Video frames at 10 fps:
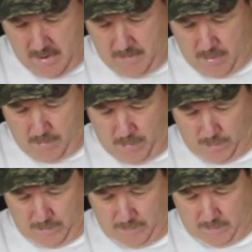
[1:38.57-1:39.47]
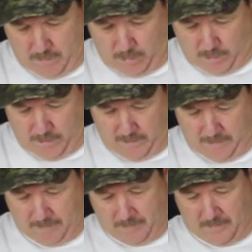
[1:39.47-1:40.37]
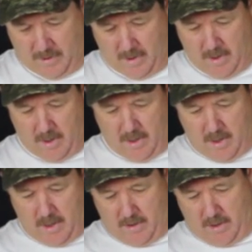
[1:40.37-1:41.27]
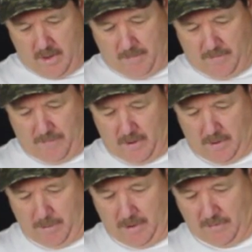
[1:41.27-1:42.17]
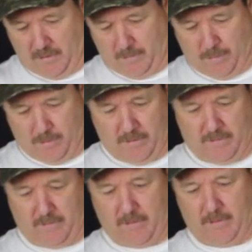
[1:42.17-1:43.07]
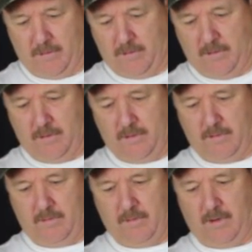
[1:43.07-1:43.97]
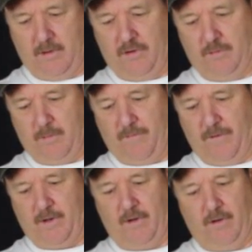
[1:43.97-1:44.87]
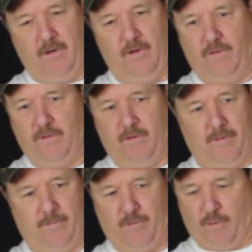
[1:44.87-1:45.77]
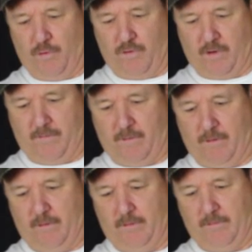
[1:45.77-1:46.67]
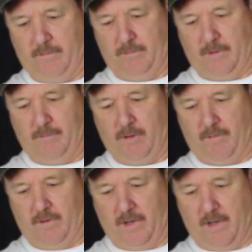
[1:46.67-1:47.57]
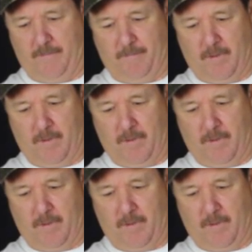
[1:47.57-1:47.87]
Put a mark with the marker. Then I'm going to find the balancing point of this arrow. I'll just use my finger. You could use a screwdriver, whatever you got.